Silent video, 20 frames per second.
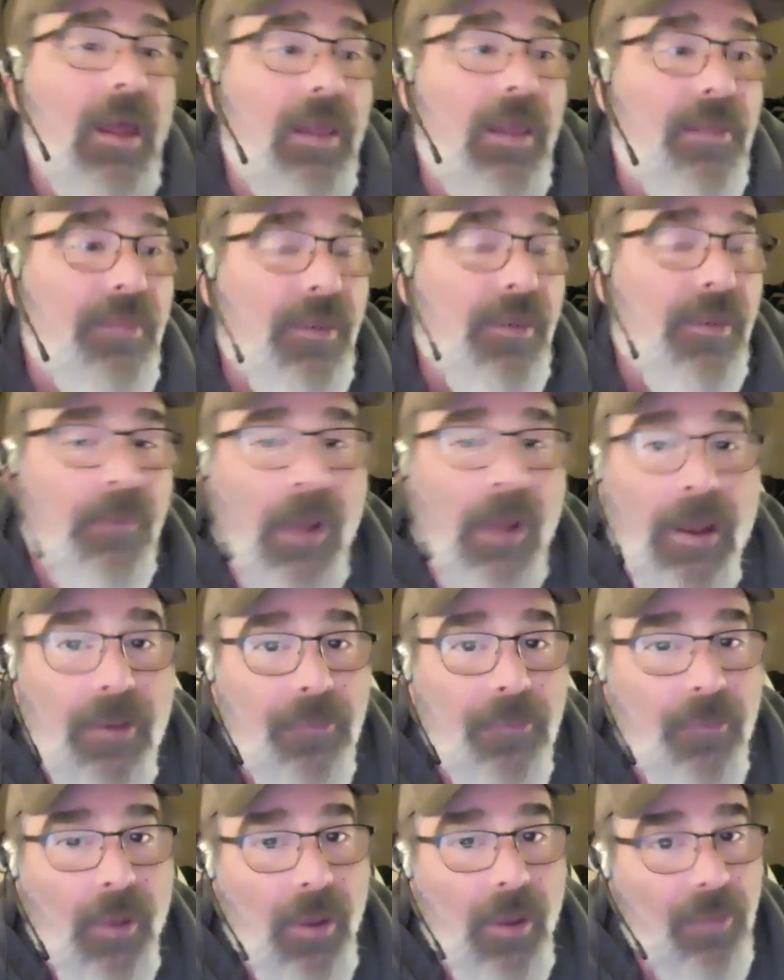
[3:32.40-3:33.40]
I
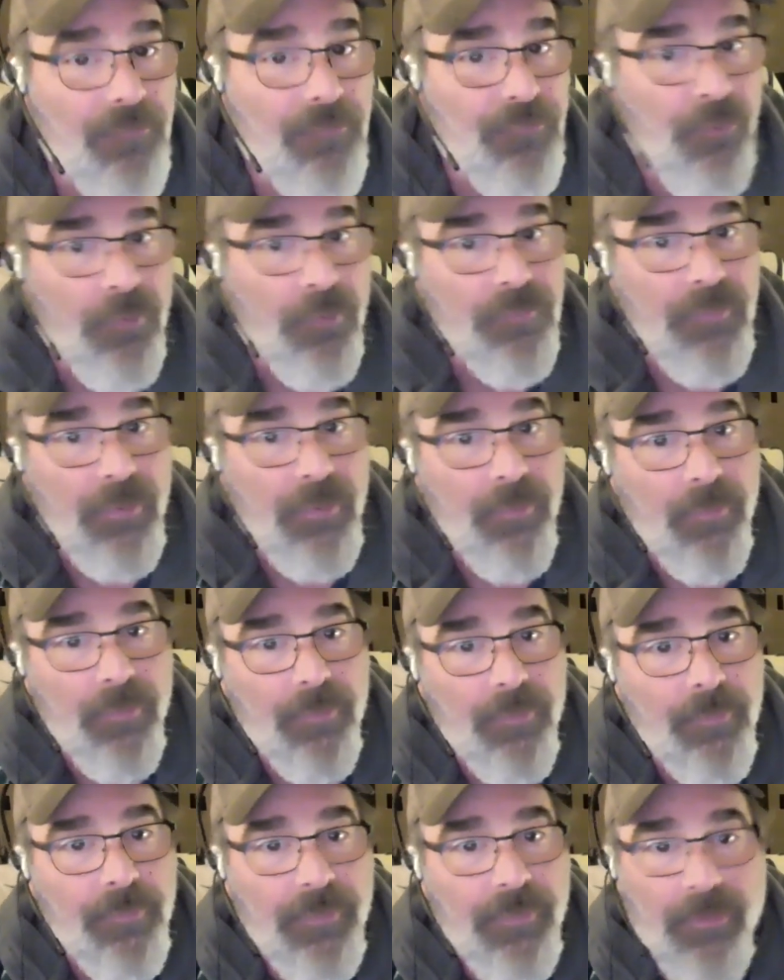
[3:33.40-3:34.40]
don't know how drunk they
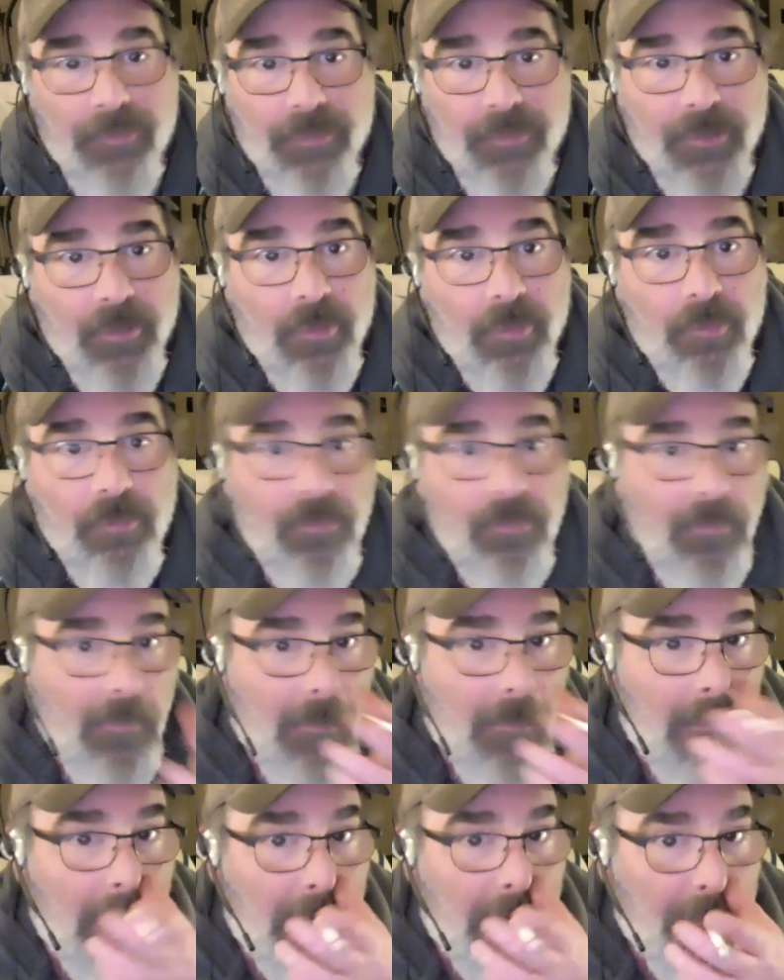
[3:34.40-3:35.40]
were. They were out
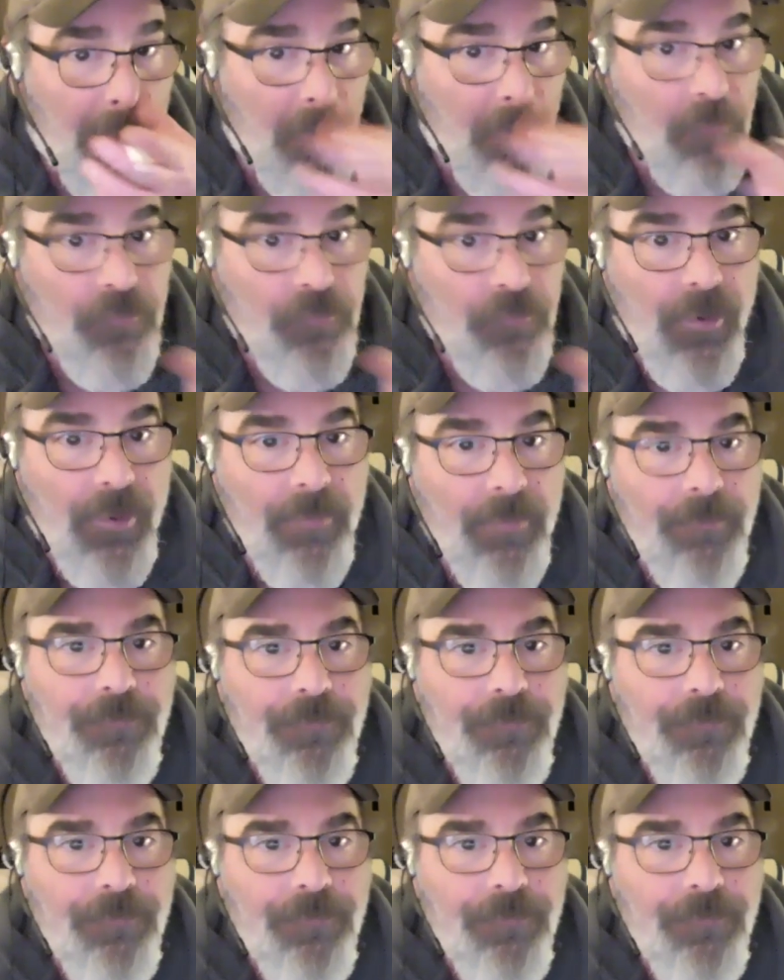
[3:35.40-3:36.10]
in no time.